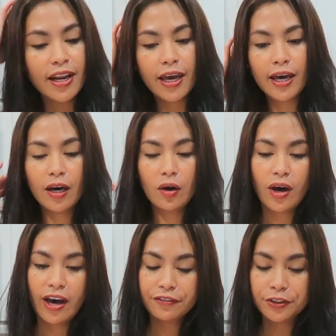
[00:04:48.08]

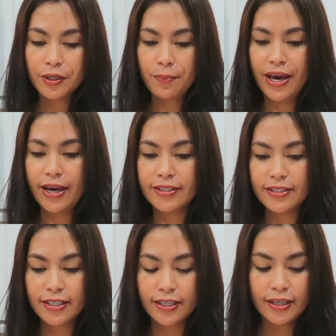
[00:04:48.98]
now, after the
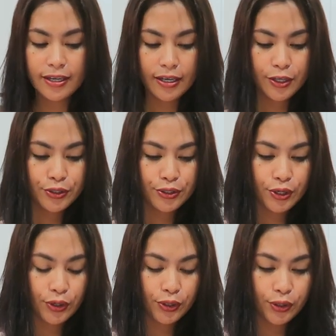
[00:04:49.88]
pasta,
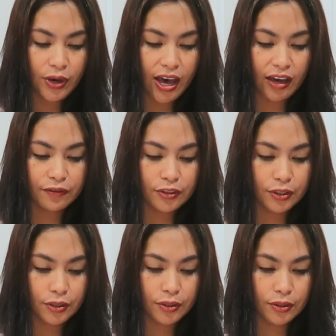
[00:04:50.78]
so you have
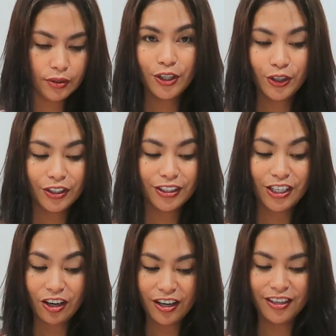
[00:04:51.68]
to cook
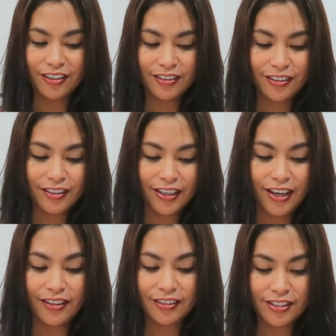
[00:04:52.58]
the onion
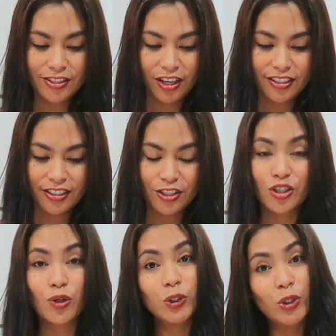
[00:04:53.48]
and the
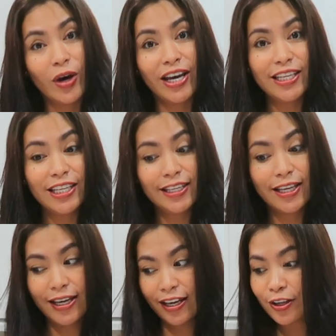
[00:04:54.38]
sausage. So, so I need
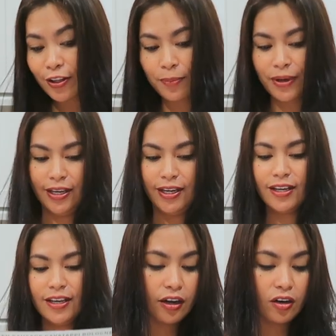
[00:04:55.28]
another
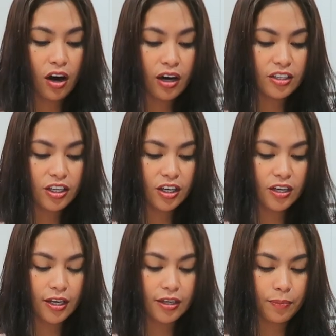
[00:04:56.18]
pan, an
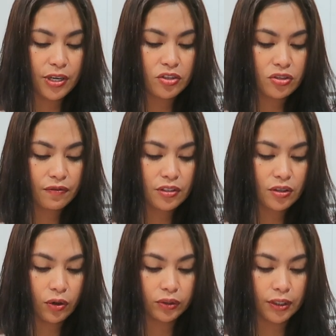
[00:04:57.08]
onion and a pinch of
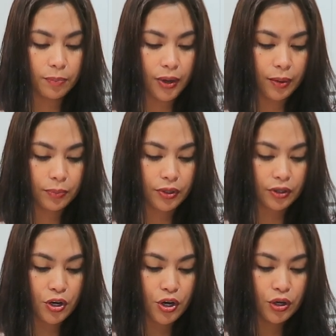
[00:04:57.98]
salt and
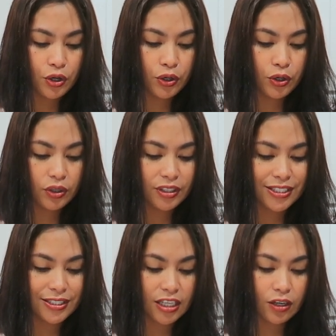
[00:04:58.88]
pepper. Cook
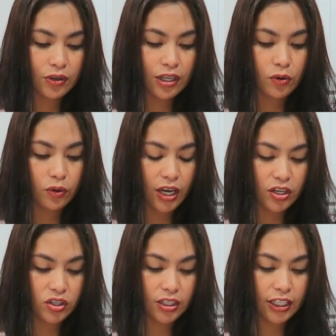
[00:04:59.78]
stirring
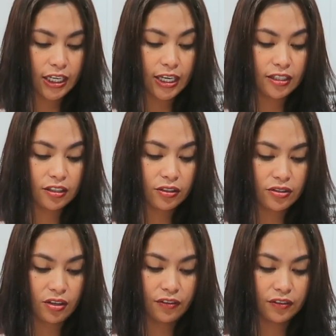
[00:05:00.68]
occasionally until
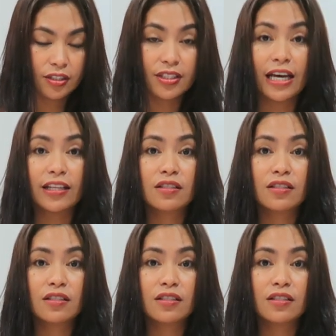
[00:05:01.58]
softened. That